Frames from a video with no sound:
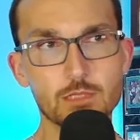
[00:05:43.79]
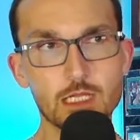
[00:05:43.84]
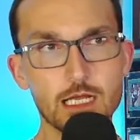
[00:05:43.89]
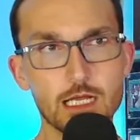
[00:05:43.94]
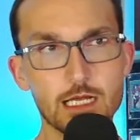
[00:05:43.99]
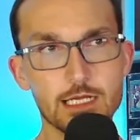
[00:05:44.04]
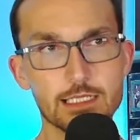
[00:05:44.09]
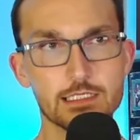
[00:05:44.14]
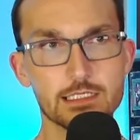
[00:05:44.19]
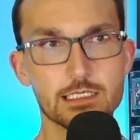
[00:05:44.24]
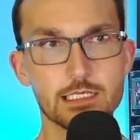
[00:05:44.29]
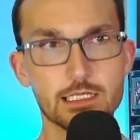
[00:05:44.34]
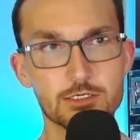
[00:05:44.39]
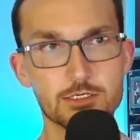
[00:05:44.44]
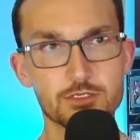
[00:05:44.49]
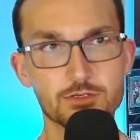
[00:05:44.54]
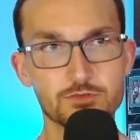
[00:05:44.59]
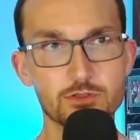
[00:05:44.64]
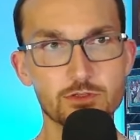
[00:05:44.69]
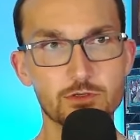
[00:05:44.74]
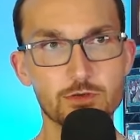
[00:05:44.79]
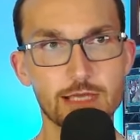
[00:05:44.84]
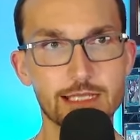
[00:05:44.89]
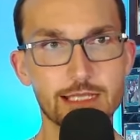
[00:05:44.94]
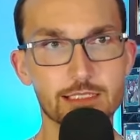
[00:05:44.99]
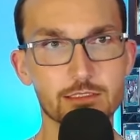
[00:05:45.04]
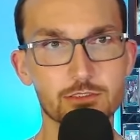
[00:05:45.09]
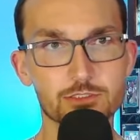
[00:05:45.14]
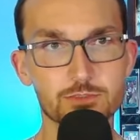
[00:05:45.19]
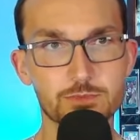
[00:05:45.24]
In the interview,
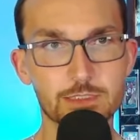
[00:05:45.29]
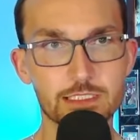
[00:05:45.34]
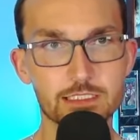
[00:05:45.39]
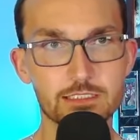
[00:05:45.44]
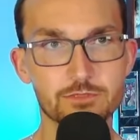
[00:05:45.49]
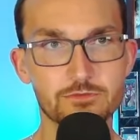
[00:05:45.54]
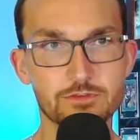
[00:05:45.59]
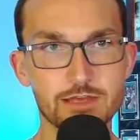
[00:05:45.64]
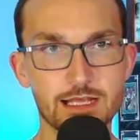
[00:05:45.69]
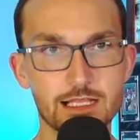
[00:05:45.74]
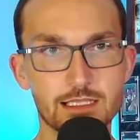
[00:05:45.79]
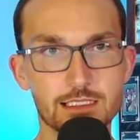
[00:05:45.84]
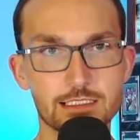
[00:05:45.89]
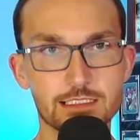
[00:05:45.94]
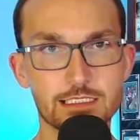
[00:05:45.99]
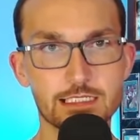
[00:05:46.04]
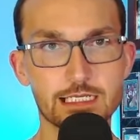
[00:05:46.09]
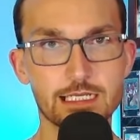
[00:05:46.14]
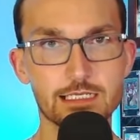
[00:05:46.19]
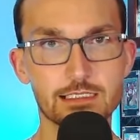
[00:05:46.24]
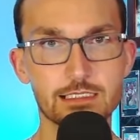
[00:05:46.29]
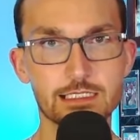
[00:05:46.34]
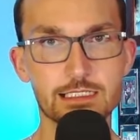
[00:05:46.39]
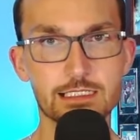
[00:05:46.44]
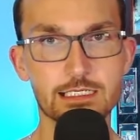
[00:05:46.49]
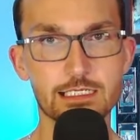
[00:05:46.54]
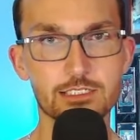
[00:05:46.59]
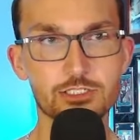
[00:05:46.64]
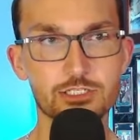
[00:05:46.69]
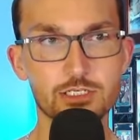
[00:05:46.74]
Handler speaks to Fallon. Yeah, late
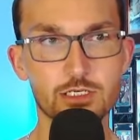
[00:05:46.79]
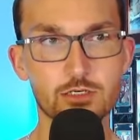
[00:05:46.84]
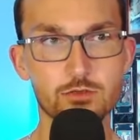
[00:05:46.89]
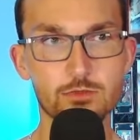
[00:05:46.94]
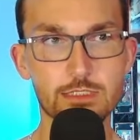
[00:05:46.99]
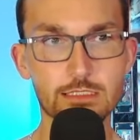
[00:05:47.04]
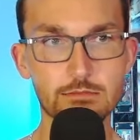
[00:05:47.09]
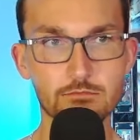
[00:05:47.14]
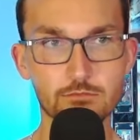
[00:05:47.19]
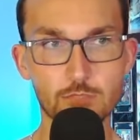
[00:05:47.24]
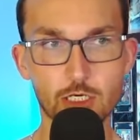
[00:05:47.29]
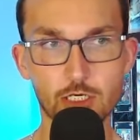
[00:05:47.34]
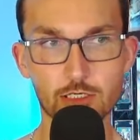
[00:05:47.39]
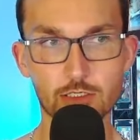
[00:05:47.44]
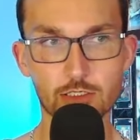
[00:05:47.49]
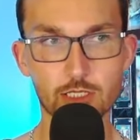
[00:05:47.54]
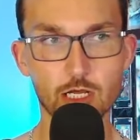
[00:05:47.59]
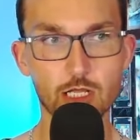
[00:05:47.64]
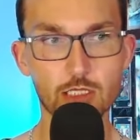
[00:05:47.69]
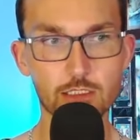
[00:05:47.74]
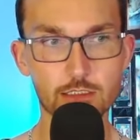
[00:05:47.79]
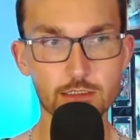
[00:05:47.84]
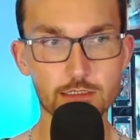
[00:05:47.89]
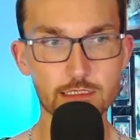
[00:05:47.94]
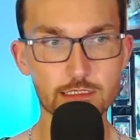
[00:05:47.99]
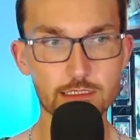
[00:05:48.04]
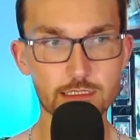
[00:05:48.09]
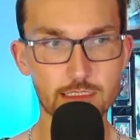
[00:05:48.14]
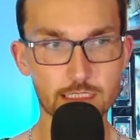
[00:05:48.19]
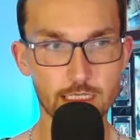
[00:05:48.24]
night show. We heard all of
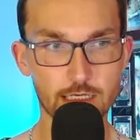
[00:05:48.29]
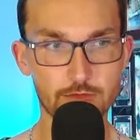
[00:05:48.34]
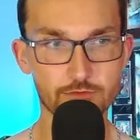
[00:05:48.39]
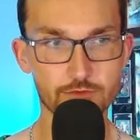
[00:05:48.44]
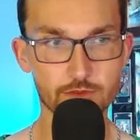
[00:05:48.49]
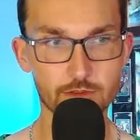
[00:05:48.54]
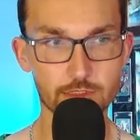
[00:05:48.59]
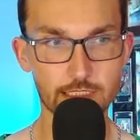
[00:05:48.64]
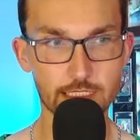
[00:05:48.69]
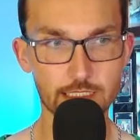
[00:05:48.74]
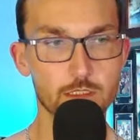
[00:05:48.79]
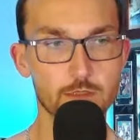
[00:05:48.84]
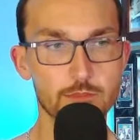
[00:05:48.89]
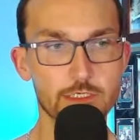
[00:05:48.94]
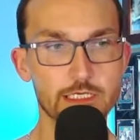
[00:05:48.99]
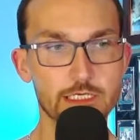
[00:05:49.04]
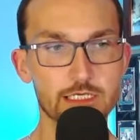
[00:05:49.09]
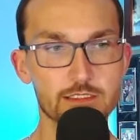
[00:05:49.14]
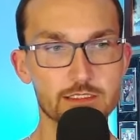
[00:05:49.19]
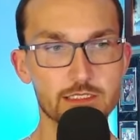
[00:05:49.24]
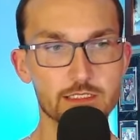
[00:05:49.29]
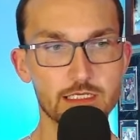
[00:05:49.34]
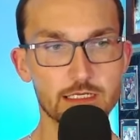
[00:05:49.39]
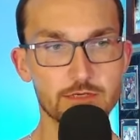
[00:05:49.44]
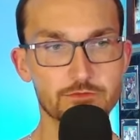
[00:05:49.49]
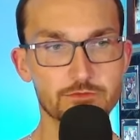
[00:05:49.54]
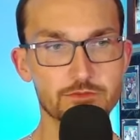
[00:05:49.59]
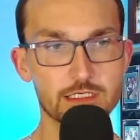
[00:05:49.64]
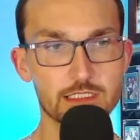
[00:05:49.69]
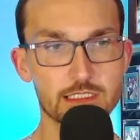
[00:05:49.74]
this stuff. Okay. But yes,
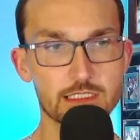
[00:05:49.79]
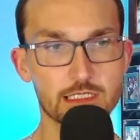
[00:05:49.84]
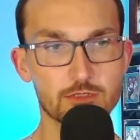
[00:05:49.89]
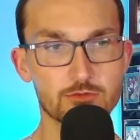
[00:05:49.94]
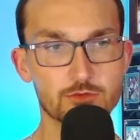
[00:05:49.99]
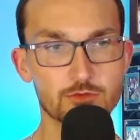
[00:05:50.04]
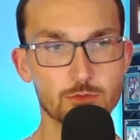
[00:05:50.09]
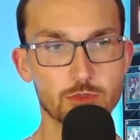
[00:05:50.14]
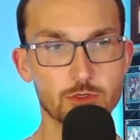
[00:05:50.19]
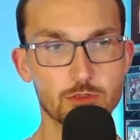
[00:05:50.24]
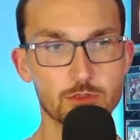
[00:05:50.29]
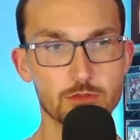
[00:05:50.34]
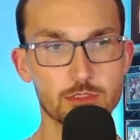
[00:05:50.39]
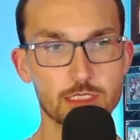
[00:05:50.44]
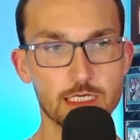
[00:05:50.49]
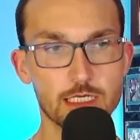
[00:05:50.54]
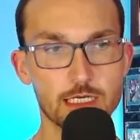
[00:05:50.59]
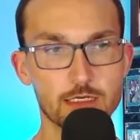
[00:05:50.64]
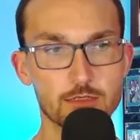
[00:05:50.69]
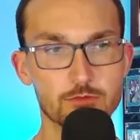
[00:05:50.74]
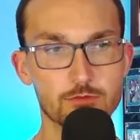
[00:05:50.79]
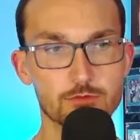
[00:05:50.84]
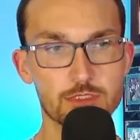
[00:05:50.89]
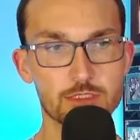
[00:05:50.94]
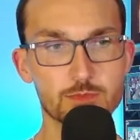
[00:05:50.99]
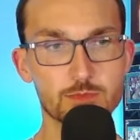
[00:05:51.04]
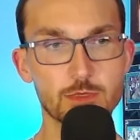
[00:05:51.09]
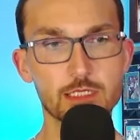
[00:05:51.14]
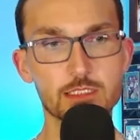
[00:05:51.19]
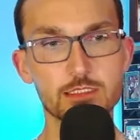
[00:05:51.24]
50 Cent
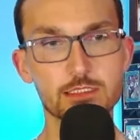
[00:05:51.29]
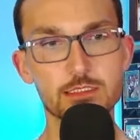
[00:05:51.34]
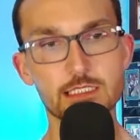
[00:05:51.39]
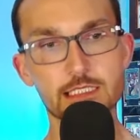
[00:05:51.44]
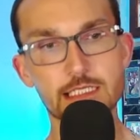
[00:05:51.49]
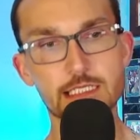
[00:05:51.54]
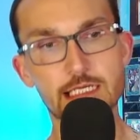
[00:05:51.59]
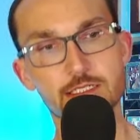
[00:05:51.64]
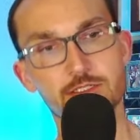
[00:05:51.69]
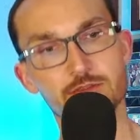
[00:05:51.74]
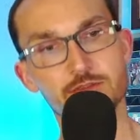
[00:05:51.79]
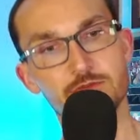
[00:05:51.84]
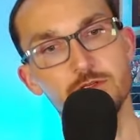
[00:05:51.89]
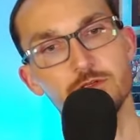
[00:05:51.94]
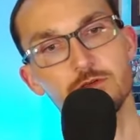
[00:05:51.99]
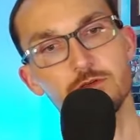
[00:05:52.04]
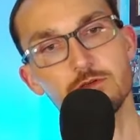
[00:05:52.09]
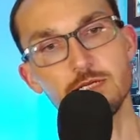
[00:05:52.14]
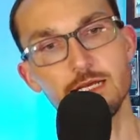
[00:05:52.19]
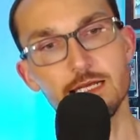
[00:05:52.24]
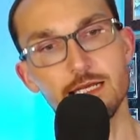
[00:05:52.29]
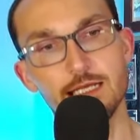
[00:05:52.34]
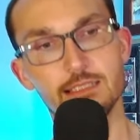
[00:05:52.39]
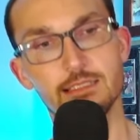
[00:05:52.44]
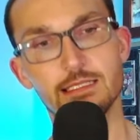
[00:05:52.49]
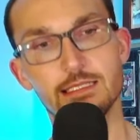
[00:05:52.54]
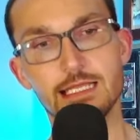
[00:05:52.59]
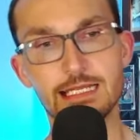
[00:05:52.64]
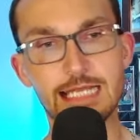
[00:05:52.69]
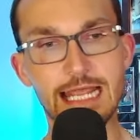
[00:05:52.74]
responded to the interview
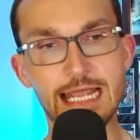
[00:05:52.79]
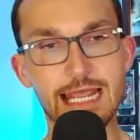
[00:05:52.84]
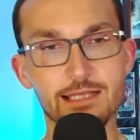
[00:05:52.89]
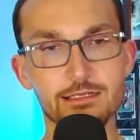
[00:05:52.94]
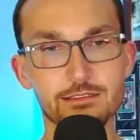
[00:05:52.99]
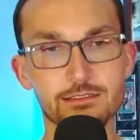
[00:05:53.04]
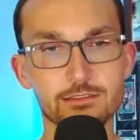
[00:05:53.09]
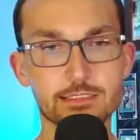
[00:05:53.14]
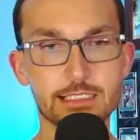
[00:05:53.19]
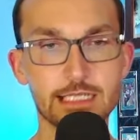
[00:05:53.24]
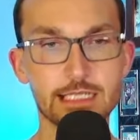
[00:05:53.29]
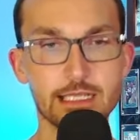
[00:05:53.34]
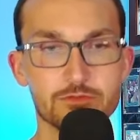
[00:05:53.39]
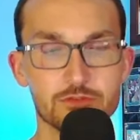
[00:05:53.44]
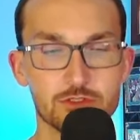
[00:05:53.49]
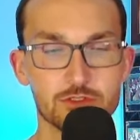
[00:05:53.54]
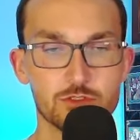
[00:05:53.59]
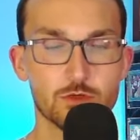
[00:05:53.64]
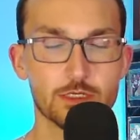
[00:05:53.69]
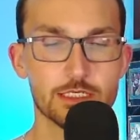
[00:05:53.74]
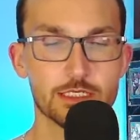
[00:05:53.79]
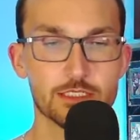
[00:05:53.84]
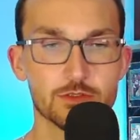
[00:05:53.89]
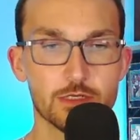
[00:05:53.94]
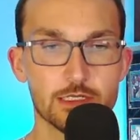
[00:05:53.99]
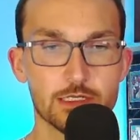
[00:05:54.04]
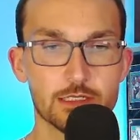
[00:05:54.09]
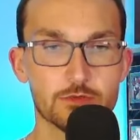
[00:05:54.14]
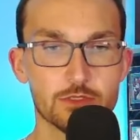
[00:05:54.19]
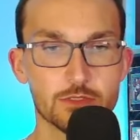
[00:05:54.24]
that Handler gave in
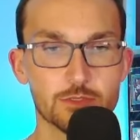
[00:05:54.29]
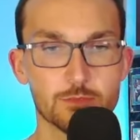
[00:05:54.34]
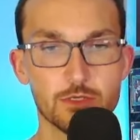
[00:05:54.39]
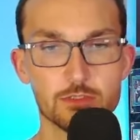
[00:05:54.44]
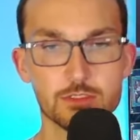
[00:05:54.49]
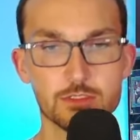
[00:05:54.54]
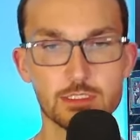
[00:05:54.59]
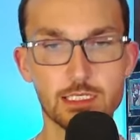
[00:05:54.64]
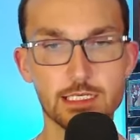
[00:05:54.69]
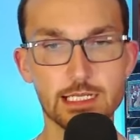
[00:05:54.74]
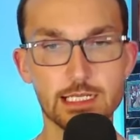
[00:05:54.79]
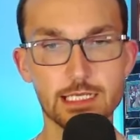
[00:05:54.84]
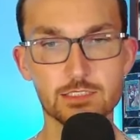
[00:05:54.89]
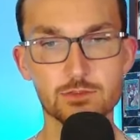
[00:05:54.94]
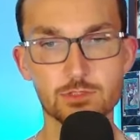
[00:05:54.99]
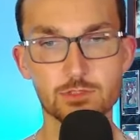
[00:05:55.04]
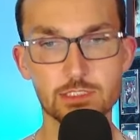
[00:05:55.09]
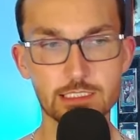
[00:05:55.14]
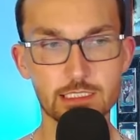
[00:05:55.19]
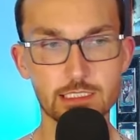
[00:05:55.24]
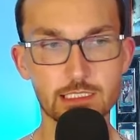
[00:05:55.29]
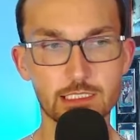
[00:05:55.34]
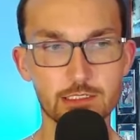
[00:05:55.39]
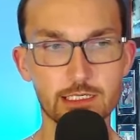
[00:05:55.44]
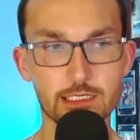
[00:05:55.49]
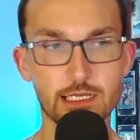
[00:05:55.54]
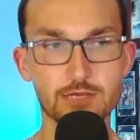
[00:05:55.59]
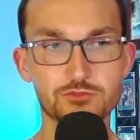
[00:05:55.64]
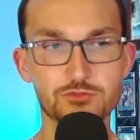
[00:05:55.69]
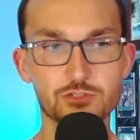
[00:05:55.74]
2020 with a post on X where he
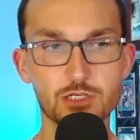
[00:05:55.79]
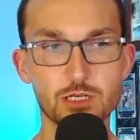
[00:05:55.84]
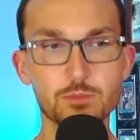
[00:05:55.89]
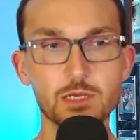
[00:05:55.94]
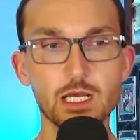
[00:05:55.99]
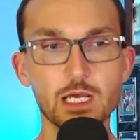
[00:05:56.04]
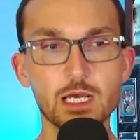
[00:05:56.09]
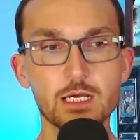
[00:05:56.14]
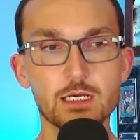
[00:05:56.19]
declared F Trump.